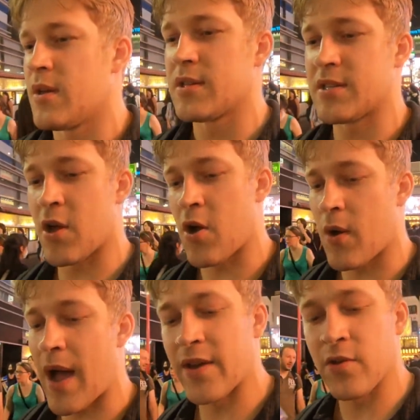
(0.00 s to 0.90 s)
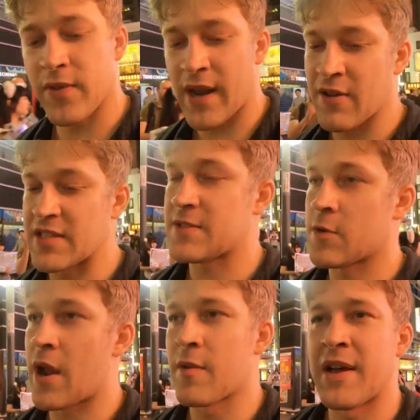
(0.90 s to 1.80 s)
So I knew that I was
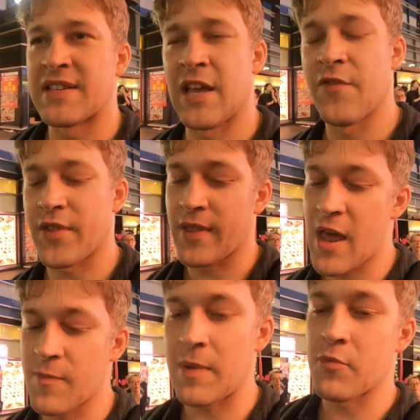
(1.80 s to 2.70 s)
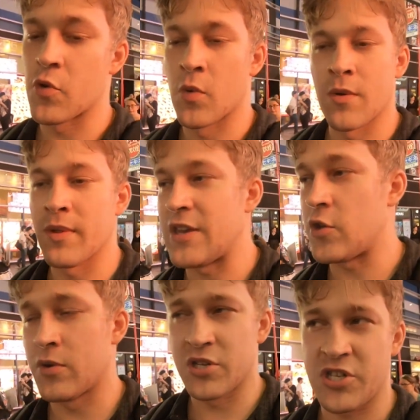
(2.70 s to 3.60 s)
surrounded myself with a lot of people who weren't really
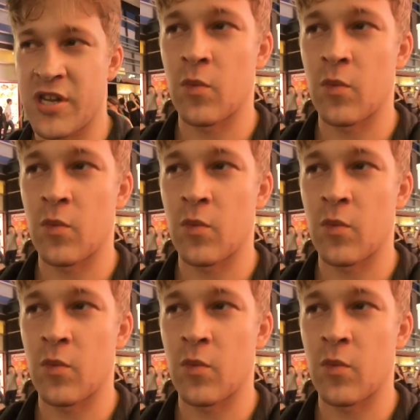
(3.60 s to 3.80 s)
doing shit,